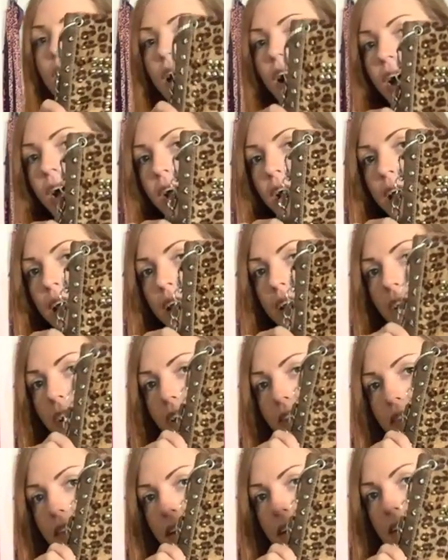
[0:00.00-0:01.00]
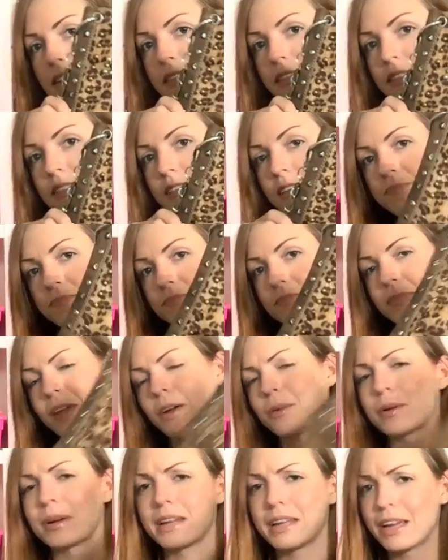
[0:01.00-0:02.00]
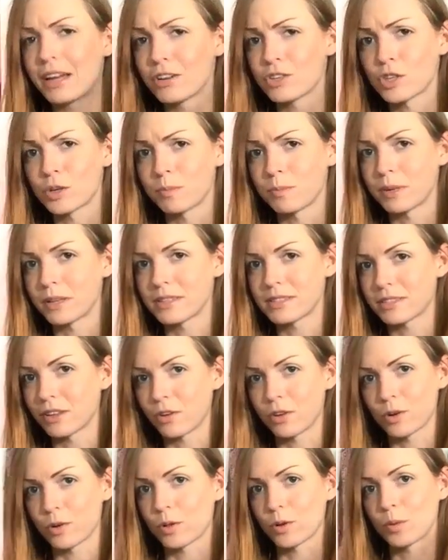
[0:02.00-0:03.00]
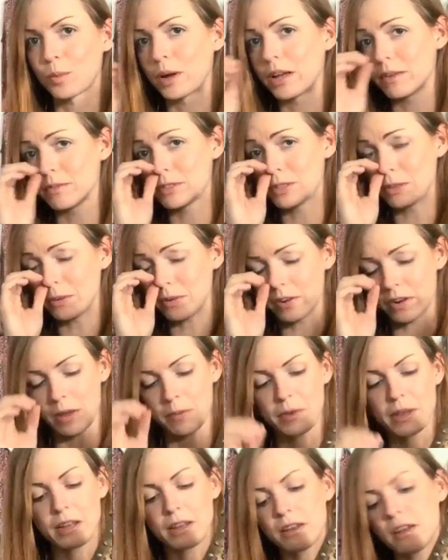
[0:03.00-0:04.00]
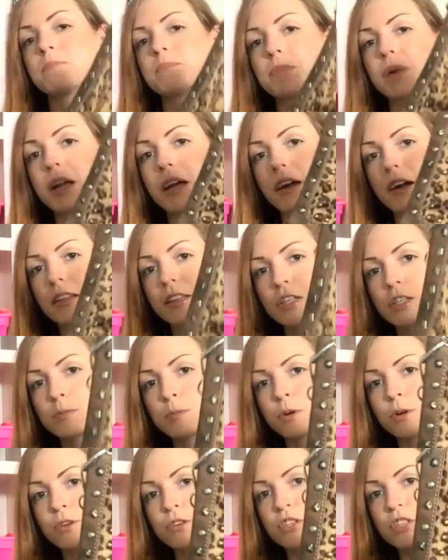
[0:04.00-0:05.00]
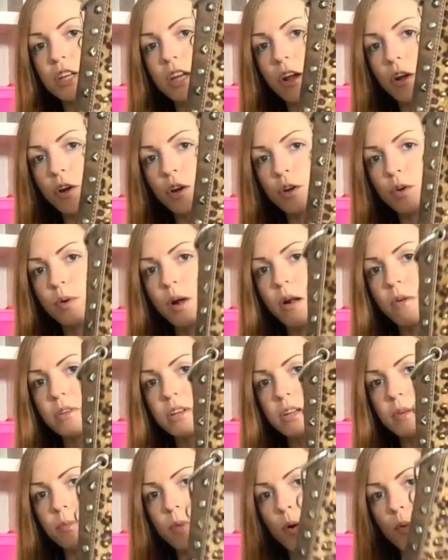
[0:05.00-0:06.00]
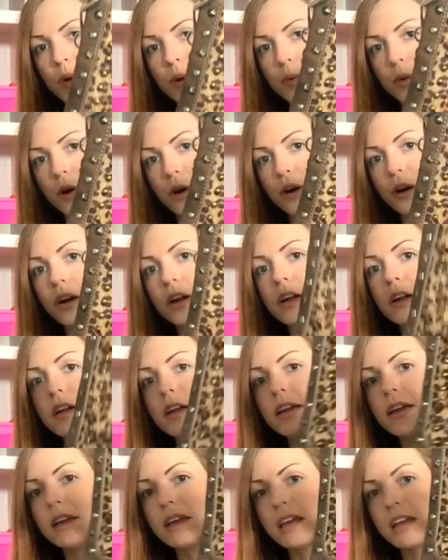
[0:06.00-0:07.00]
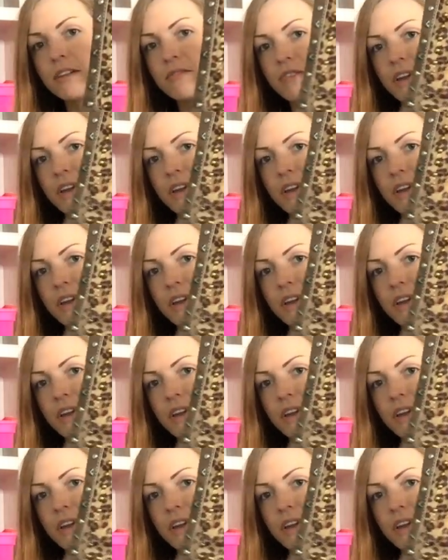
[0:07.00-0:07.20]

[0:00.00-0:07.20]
I got this, not radiation, but cellular waves, you know what I mean. But I got this purse to carry it around in while we were in